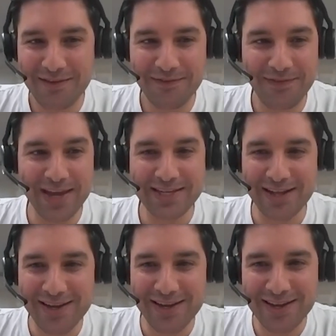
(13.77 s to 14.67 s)
Thanks,
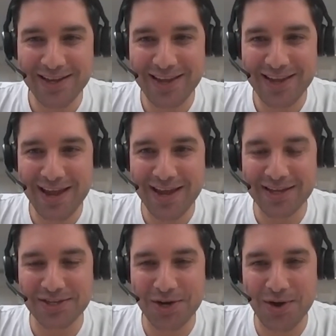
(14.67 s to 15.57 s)
Ali. Yeah,
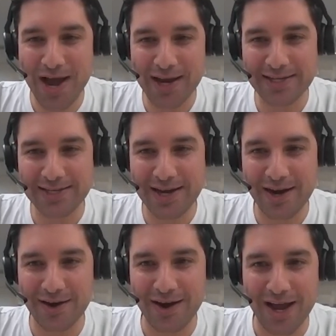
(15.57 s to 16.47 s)
so
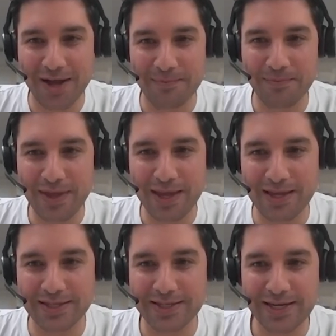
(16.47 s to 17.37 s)
Archistar
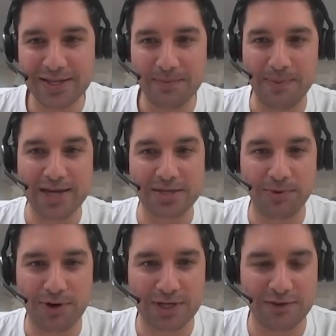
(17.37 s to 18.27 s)
is essentially a passion
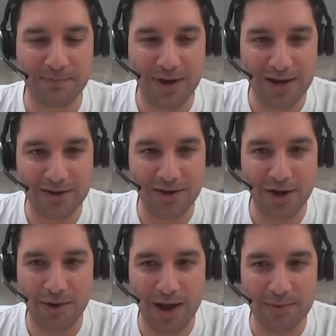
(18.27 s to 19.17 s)
project of mine. You
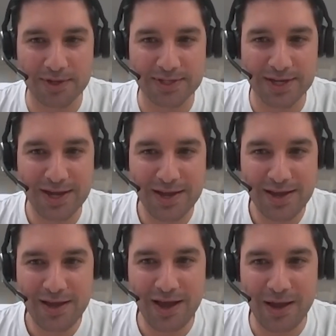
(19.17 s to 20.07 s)
know,
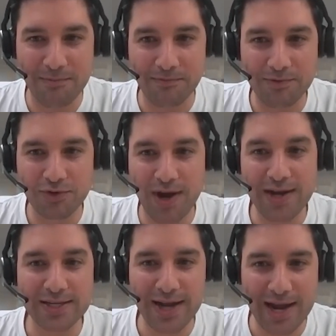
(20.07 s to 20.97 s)
I'm trained
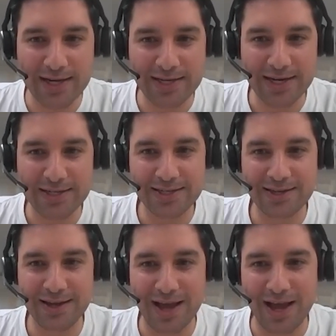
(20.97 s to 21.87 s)
as an architect.
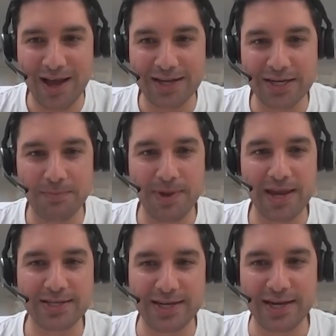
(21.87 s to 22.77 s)
I did a
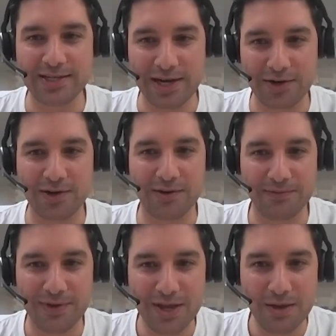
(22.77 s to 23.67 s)
PhD in generative
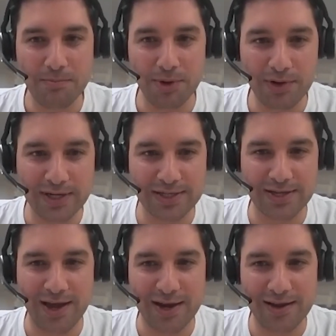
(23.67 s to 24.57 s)
building
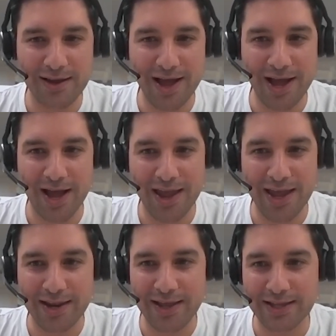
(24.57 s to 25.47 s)
design,
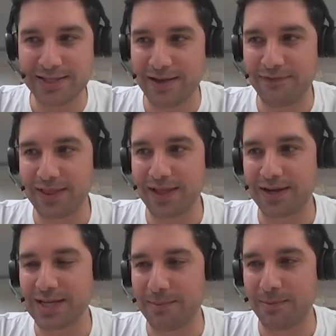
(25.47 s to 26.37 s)
and it's something that
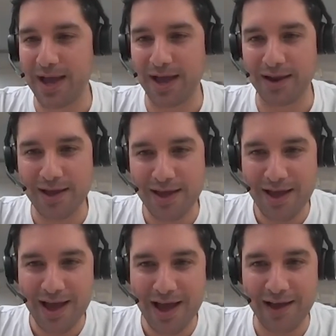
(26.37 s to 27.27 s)
has come about
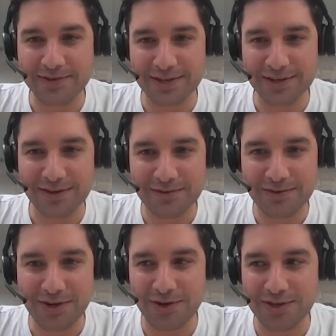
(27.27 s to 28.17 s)
after
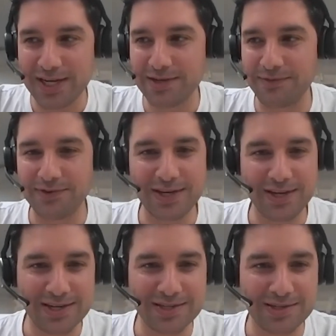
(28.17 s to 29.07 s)
10 to 15
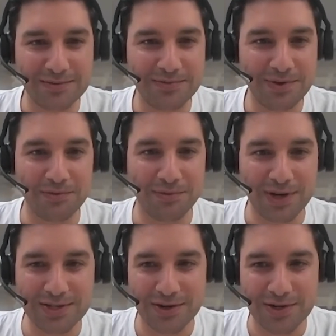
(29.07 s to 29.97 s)
years of
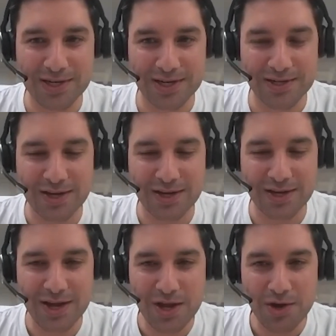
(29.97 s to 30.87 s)
research. And
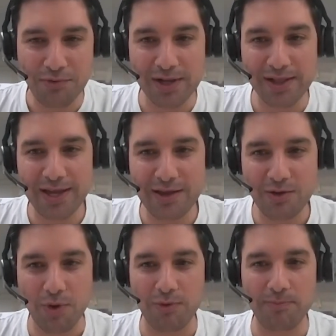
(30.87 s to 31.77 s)
really
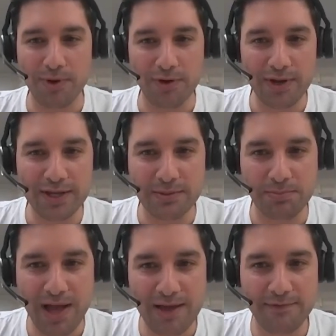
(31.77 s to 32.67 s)
what we built is a
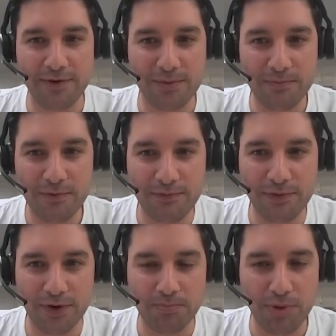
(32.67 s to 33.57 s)
platform
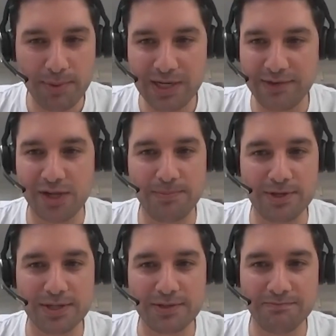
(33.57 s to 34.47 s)
for property
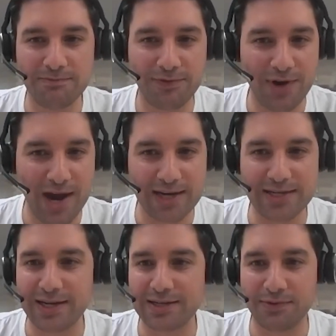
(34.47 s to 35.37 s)
developers, for
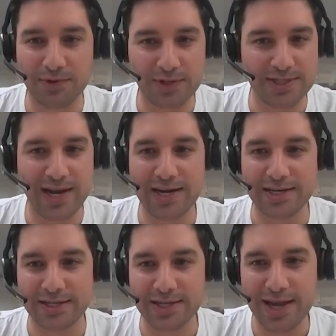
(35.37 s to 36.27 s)
architects, for real estate
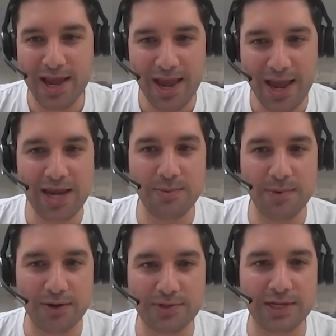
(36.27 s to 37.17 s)
agents,
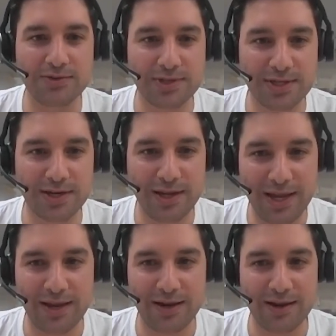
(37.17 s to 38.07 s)
anyone who's interested
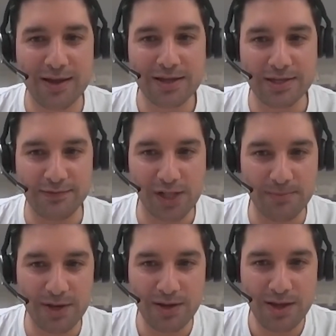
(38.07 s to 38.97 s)
in
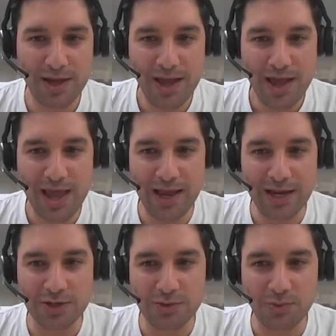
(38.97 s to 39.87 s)
development.
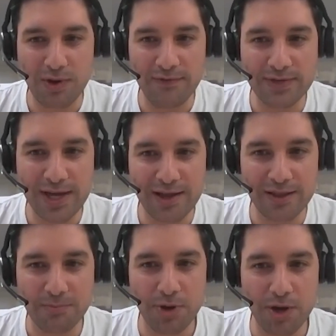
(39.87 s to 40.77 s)
And we've done
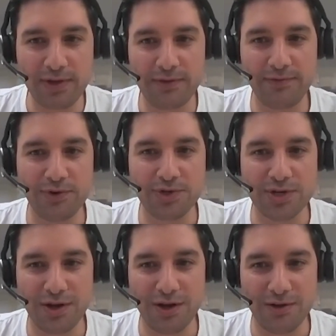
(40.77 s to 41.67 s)
the perfect
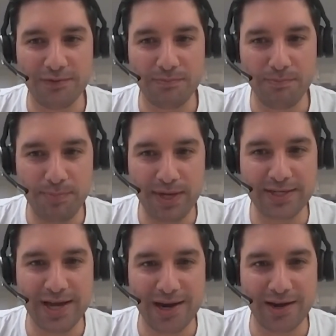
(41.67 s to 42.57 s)
fusion of big
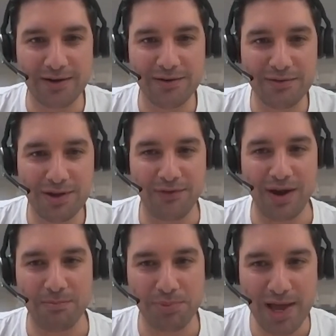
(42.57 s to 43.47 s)
data
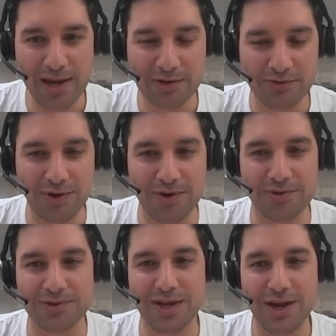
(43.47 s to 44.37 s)
around planning
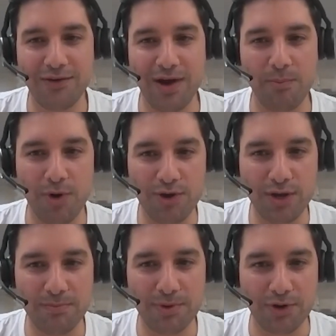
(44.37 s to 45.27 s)
controls, around what you
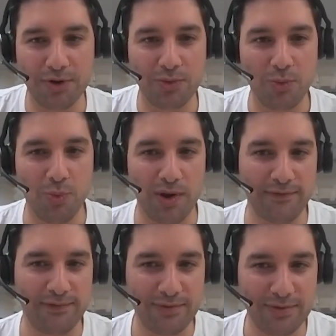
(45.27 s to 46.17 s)
can build with
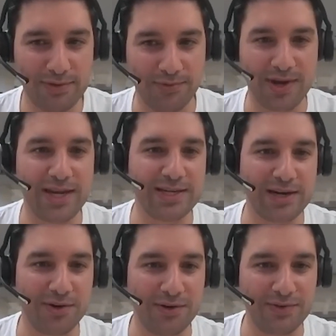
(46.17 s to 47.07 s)
3D
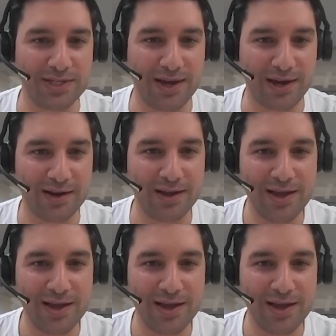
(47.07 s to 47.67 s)
generative design.